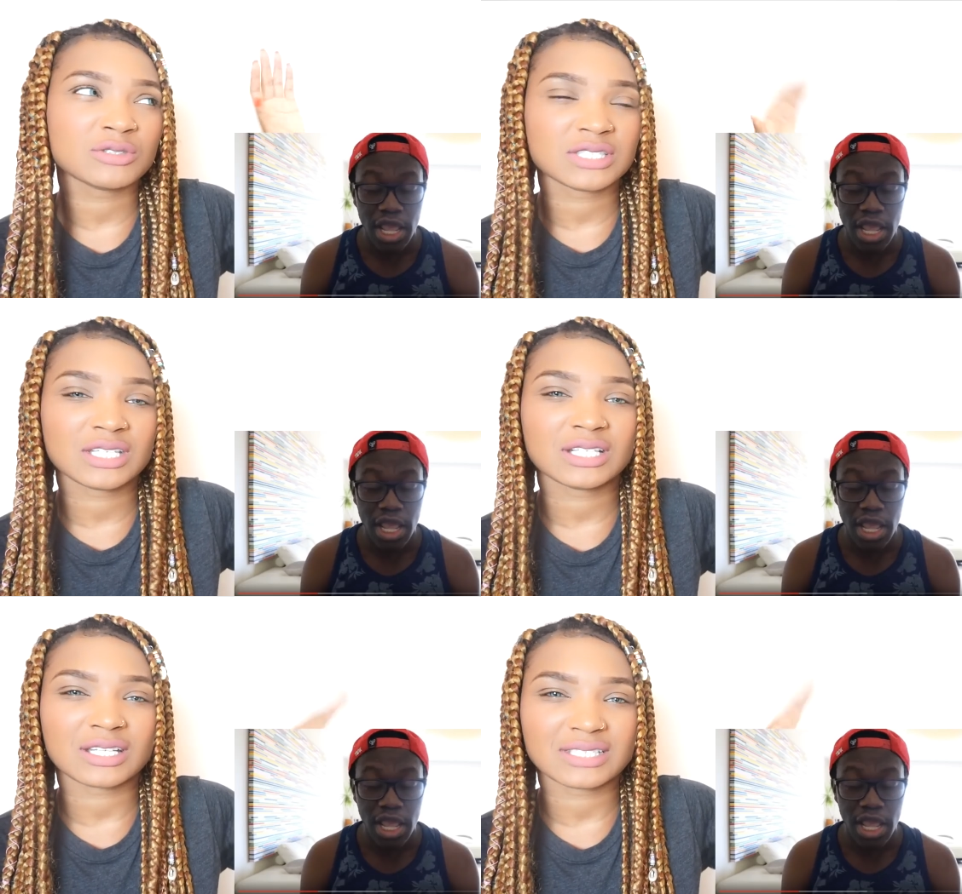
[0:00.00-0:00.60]
Speaker 1: you'll
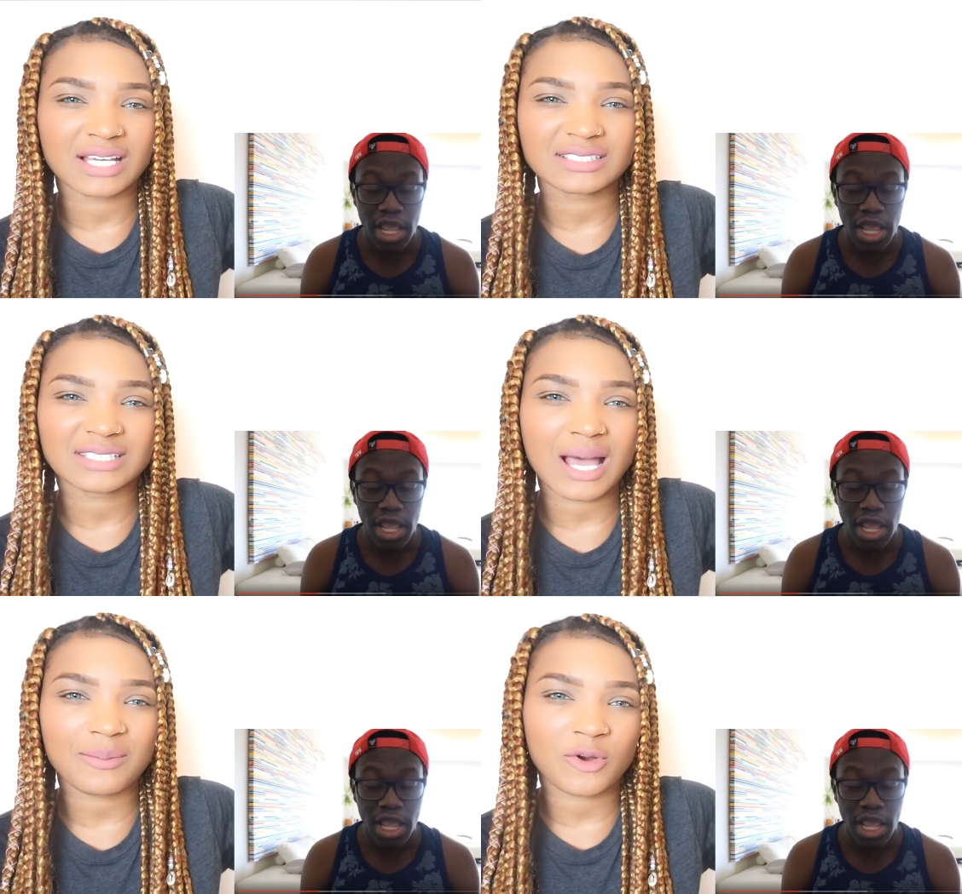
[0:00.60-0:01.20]
see it in the Dex
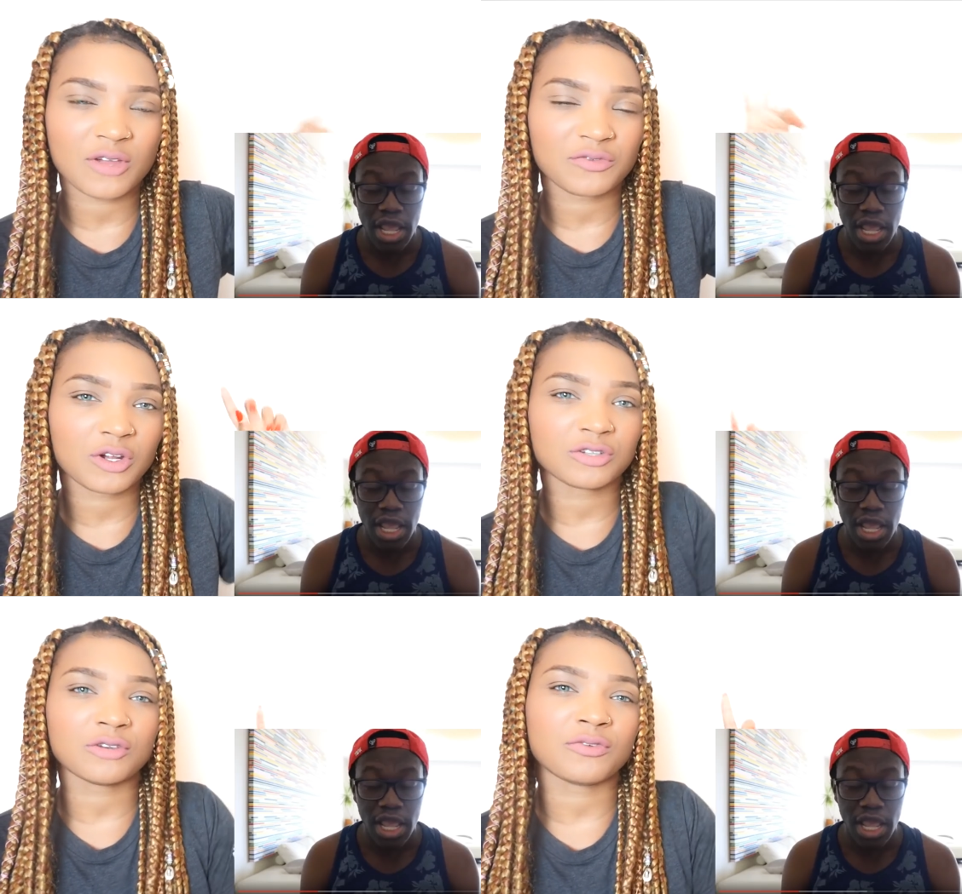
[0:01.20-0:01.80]
tab or if
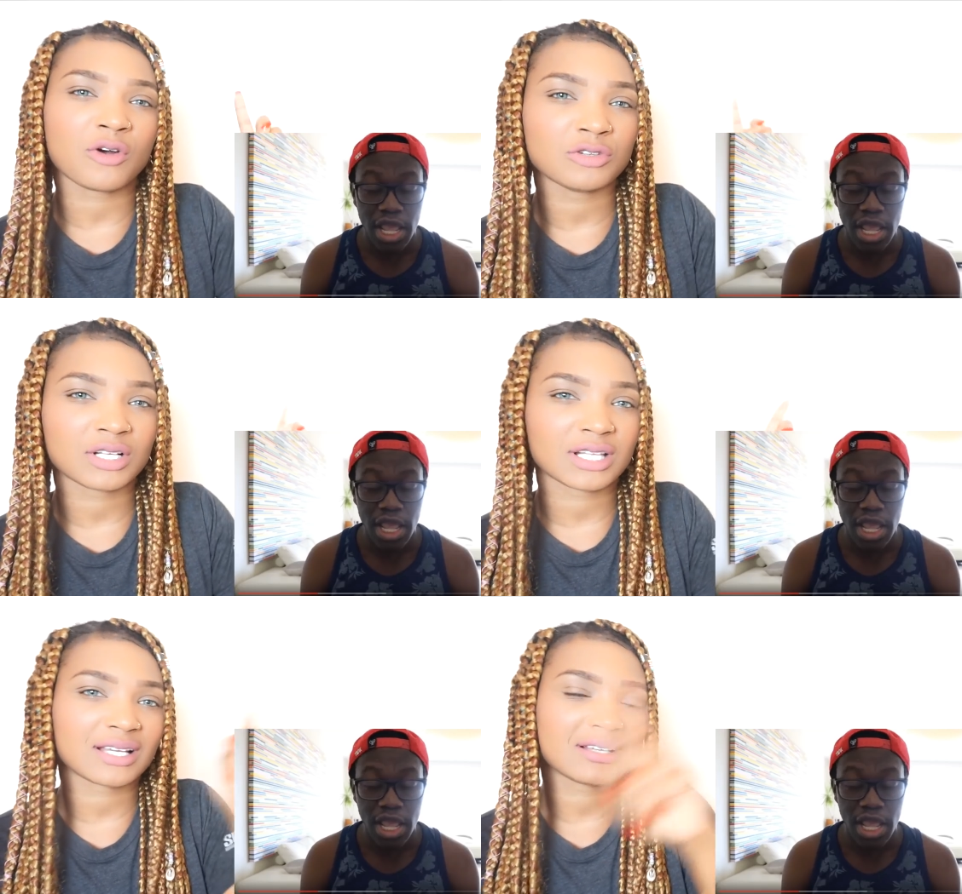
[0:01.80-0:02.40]
you're on your phone,
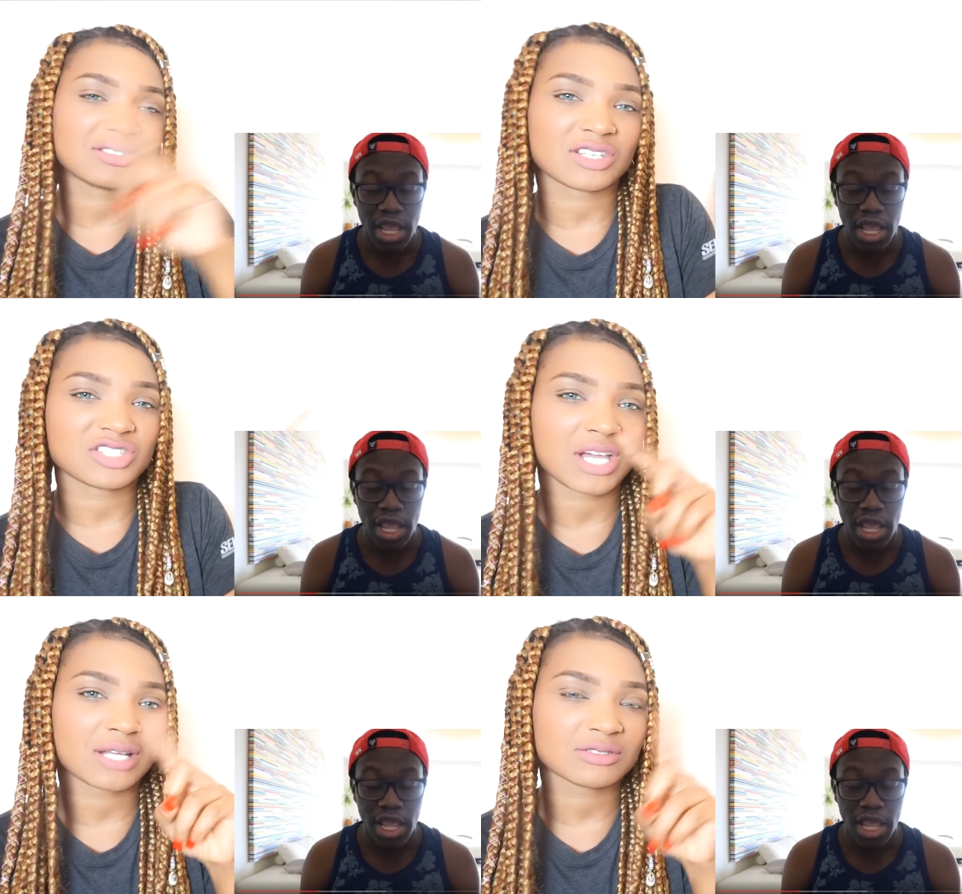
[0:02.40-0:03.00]
you click the
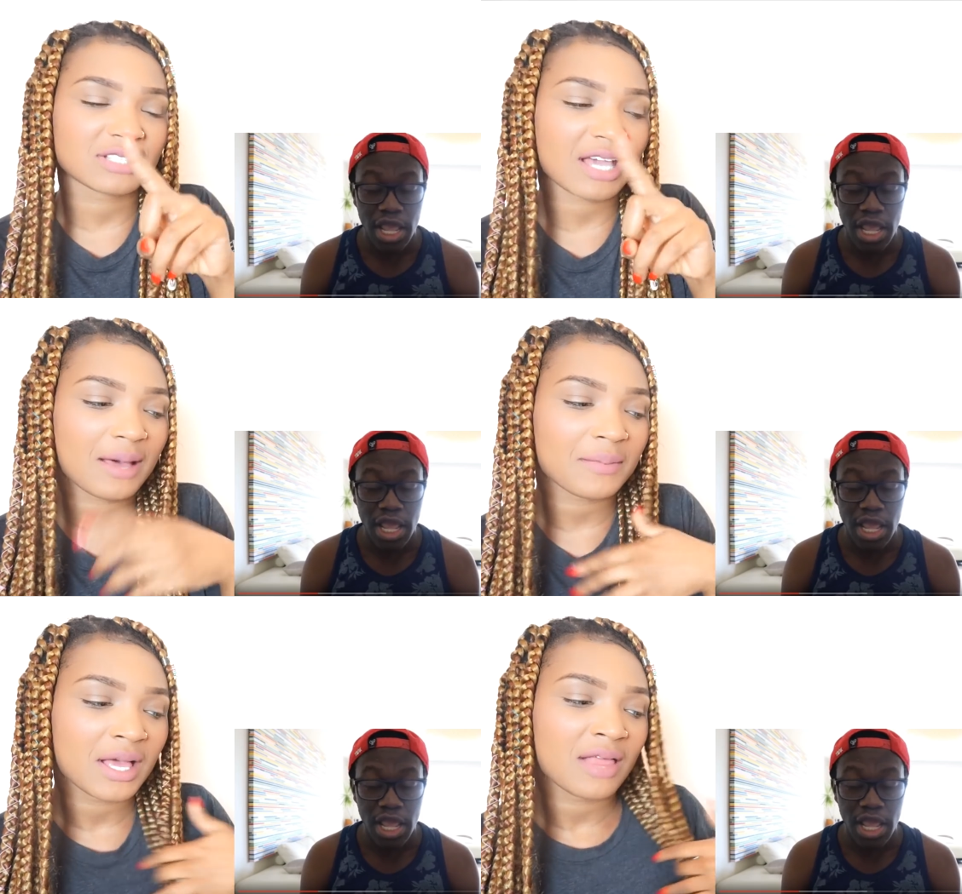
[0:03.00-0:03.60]
channels
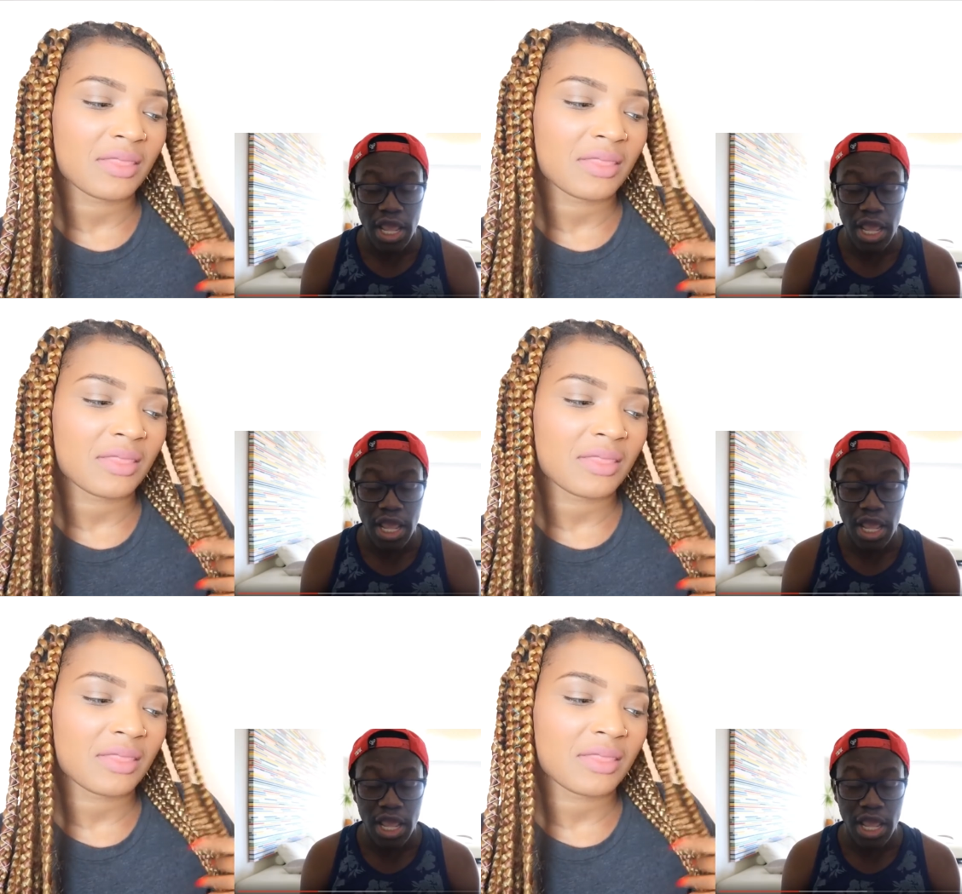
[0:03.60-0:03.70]
tab.